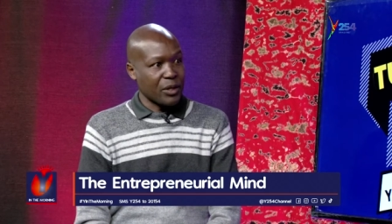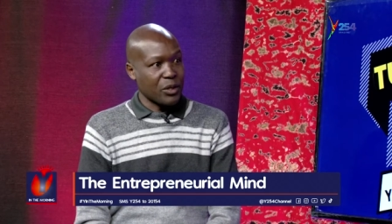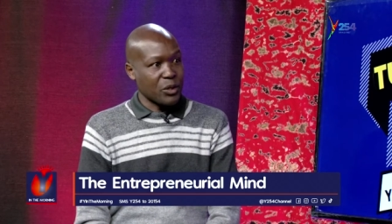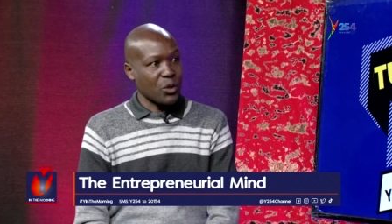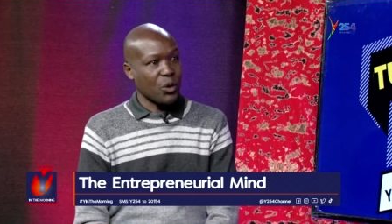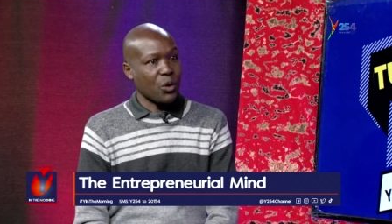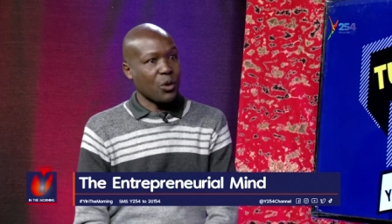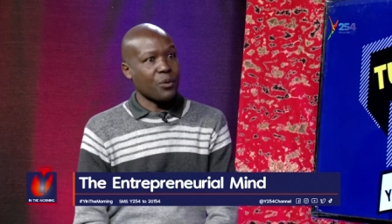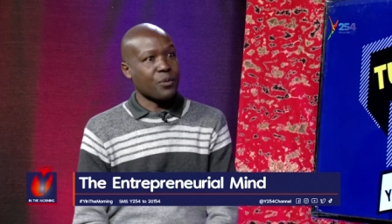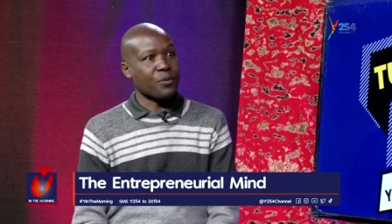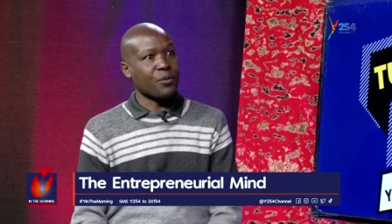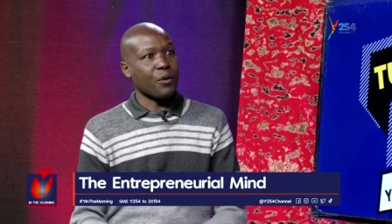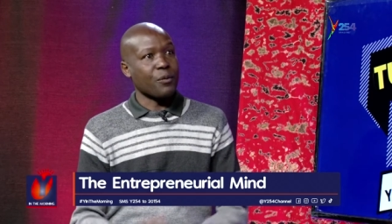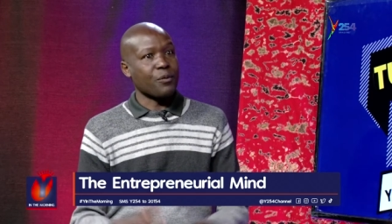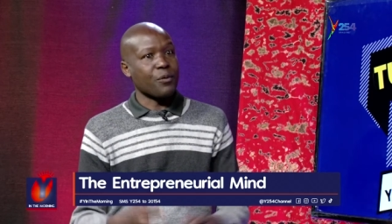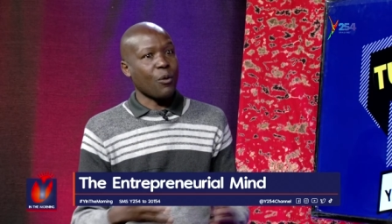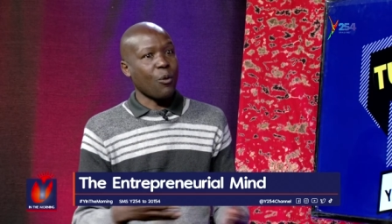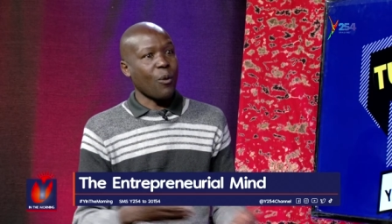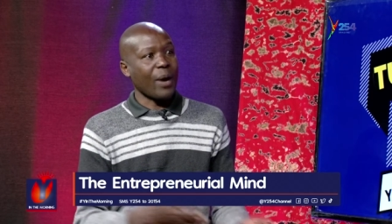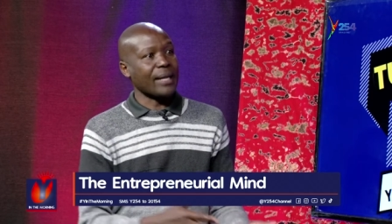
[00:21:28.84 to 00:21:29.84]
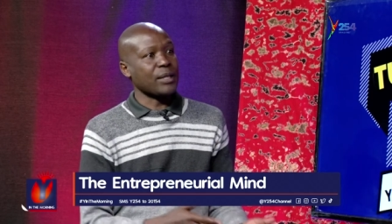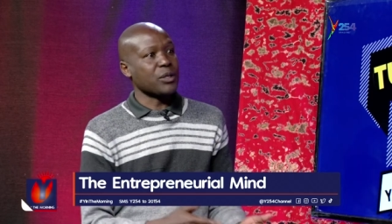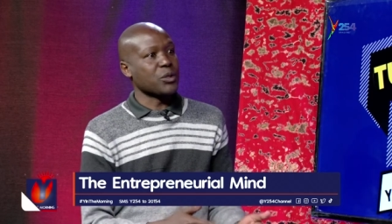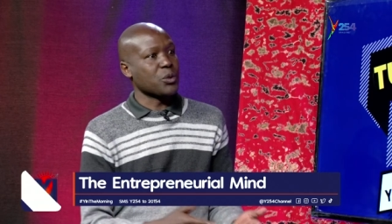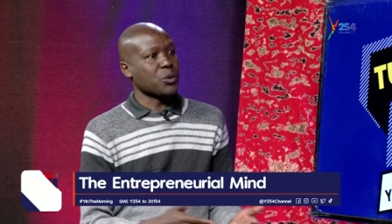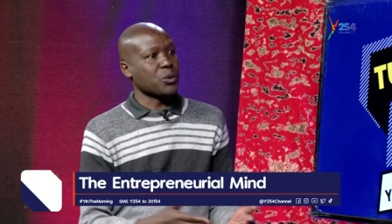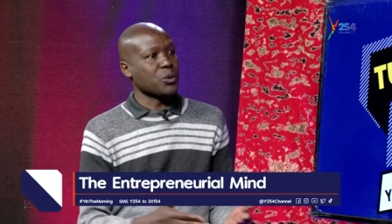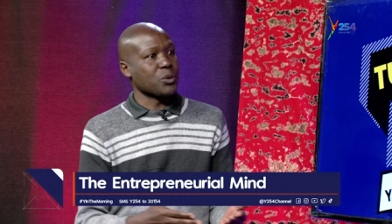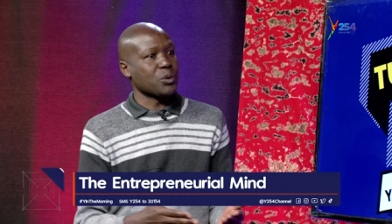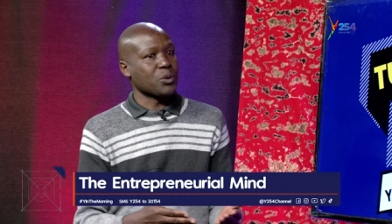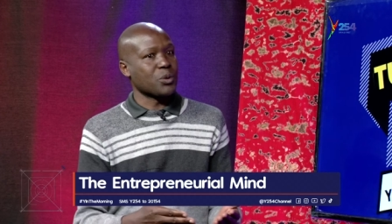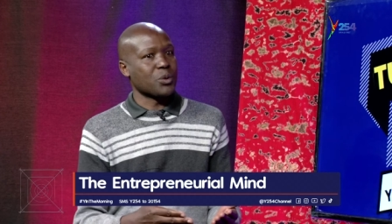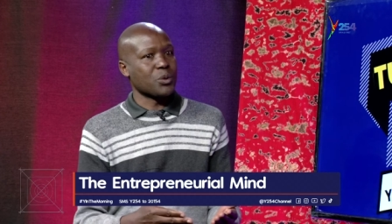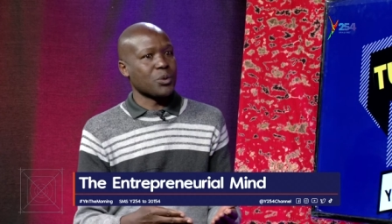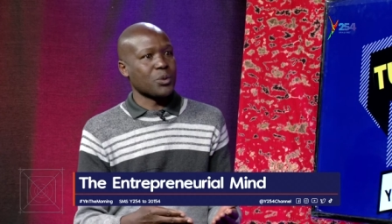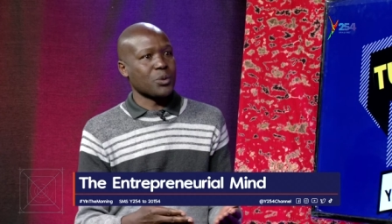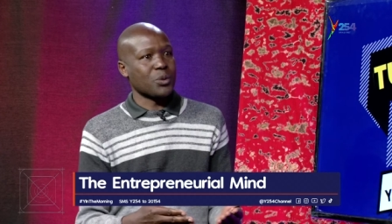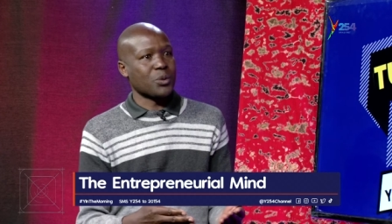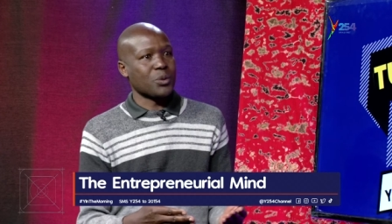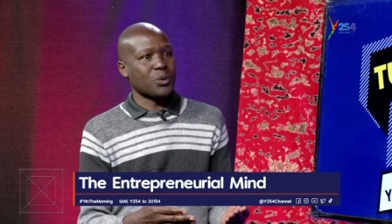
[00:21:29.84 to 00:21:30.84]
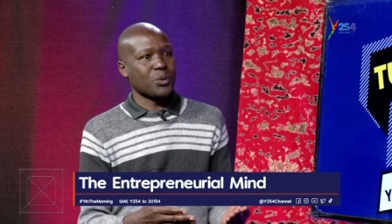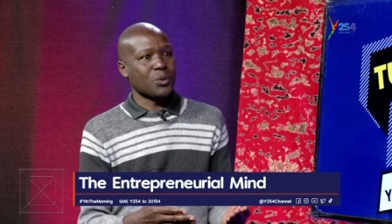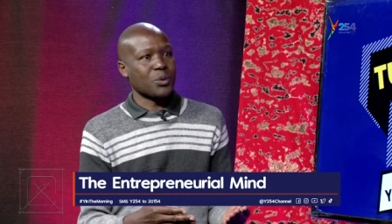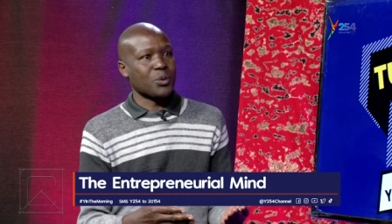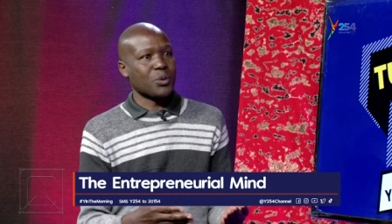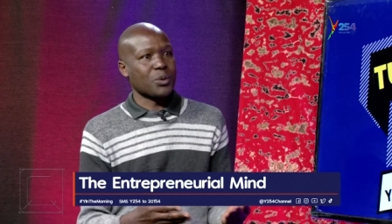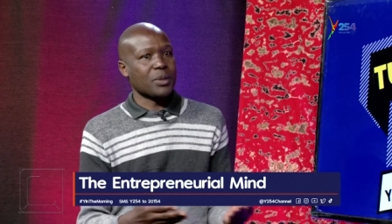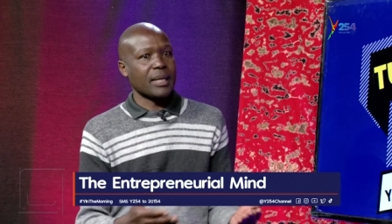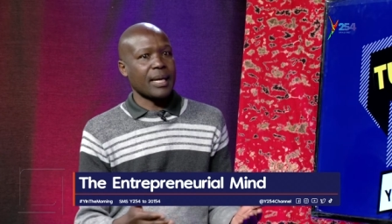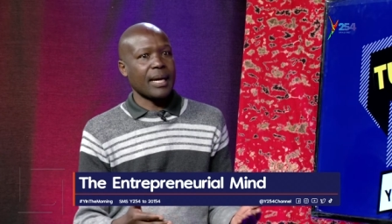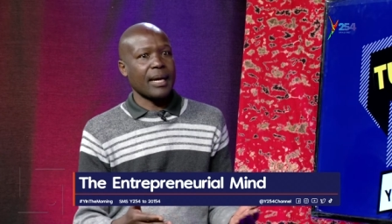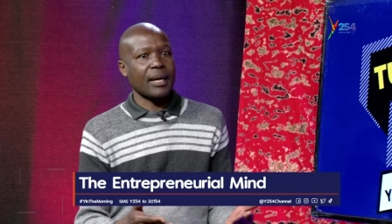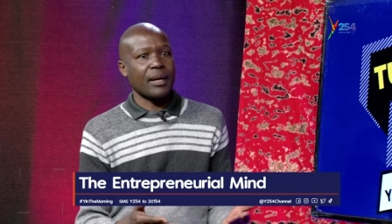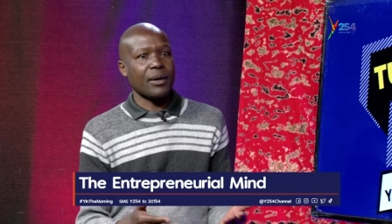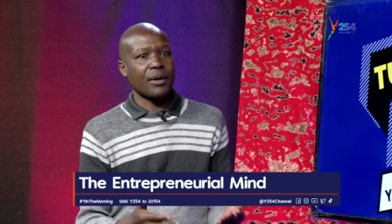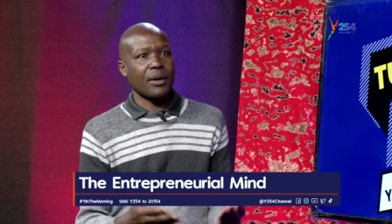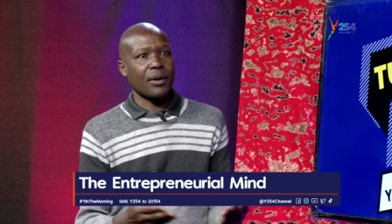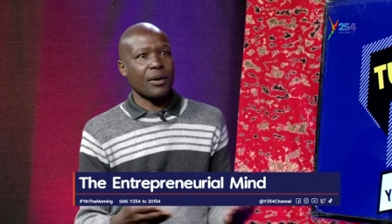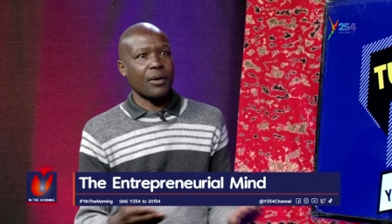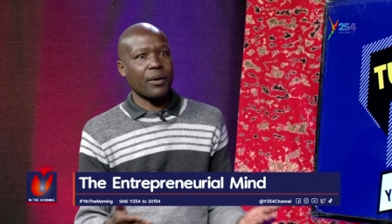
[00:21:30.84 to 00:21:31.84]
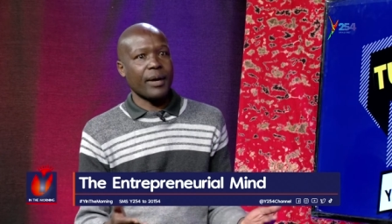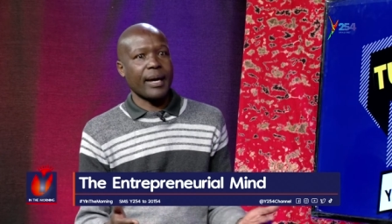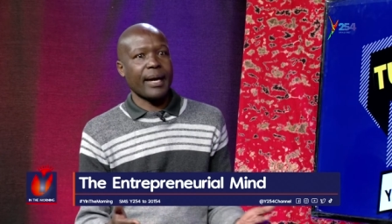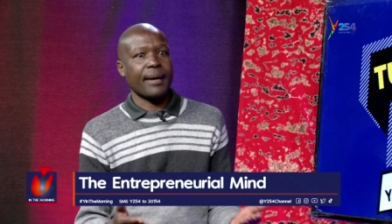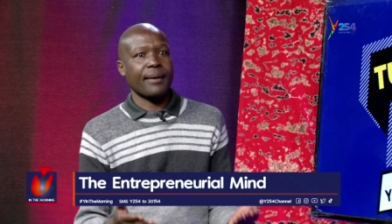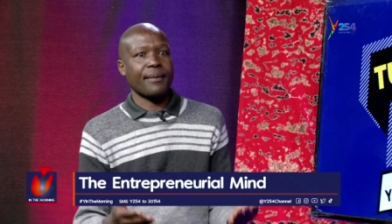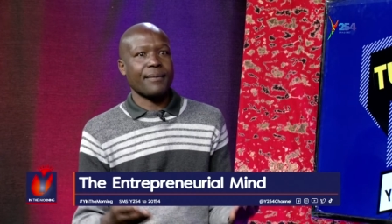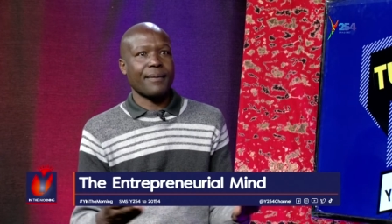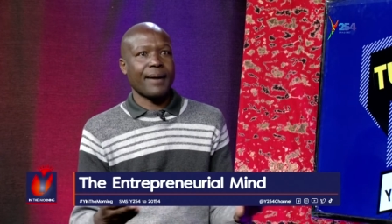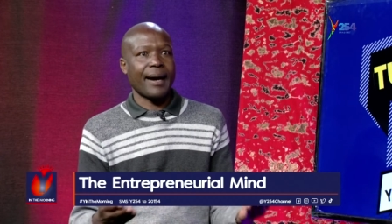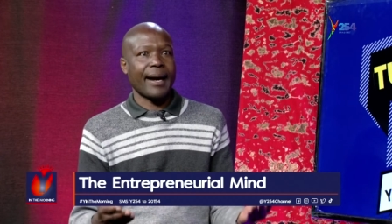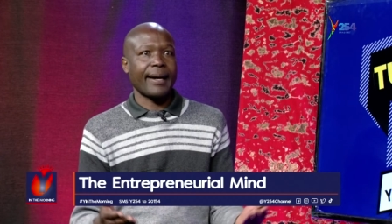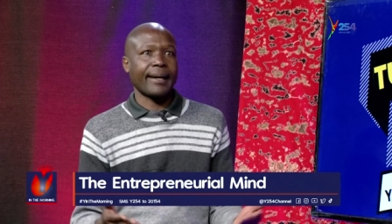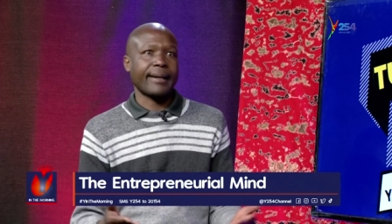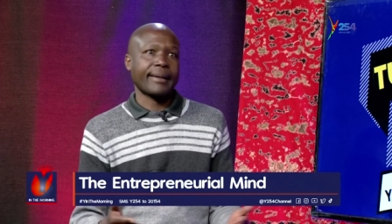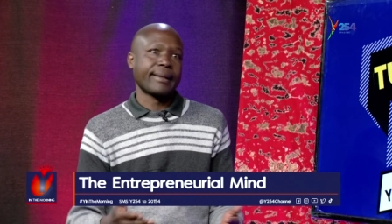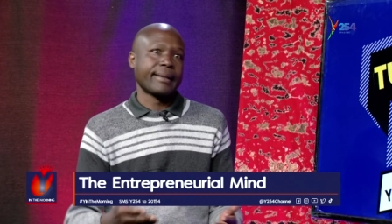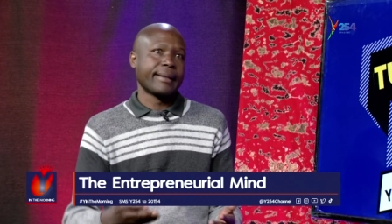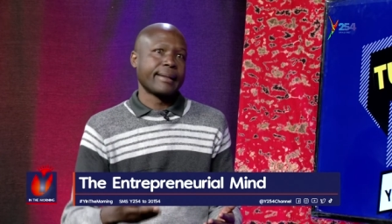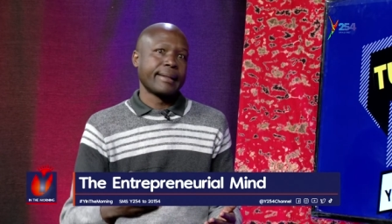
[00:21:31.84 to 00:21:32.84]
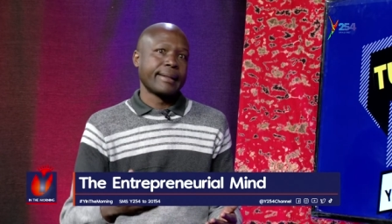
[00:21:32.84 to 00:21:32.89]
So for, for one to, to, to, to say, okay, fine,